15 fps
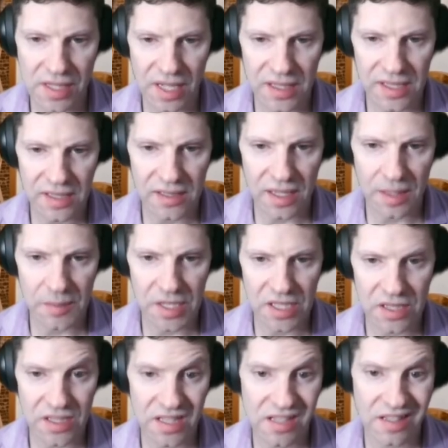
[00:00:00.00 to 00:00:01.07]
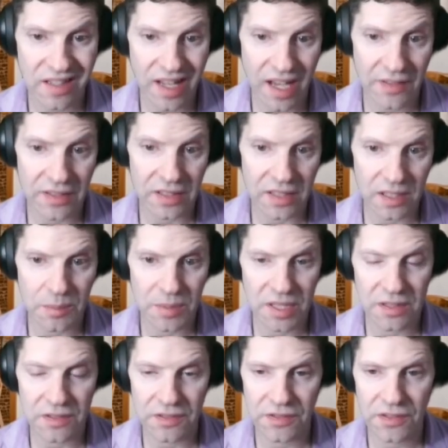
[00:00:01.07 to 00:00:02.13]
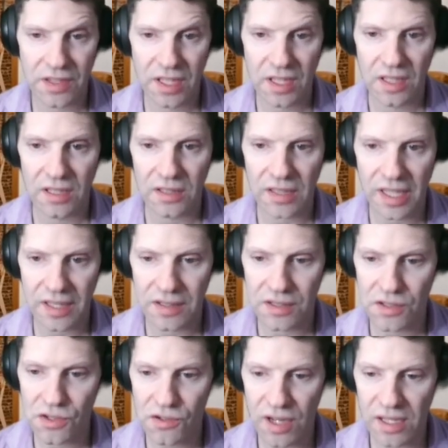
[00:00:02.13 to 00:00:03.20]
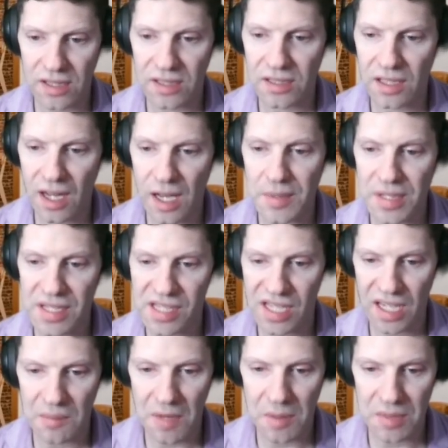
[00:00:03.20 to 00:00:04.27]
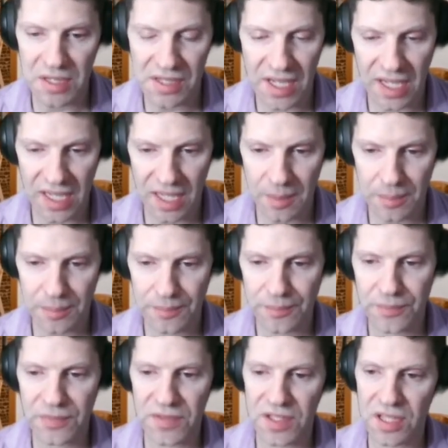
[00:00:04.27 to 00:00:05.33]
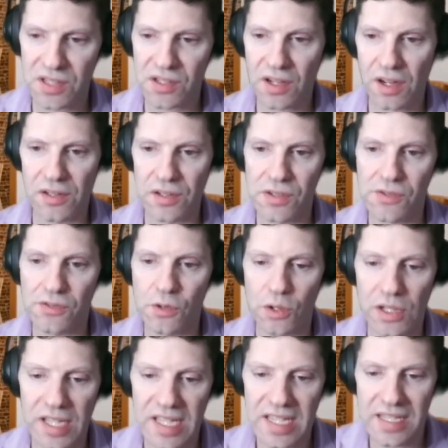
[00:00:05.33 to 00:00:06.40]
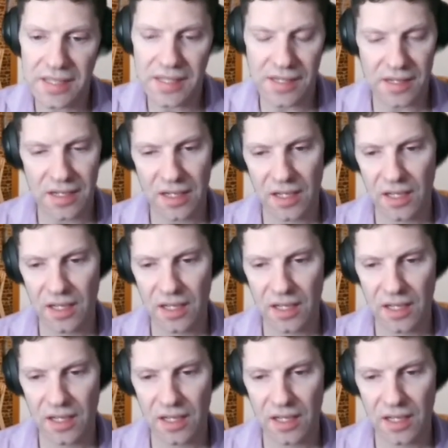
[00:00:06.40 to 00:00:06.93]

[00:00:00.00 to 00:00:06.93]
I think dummy is going to have a little bit of length and strength in diamonds, and I may be setting up discards for East.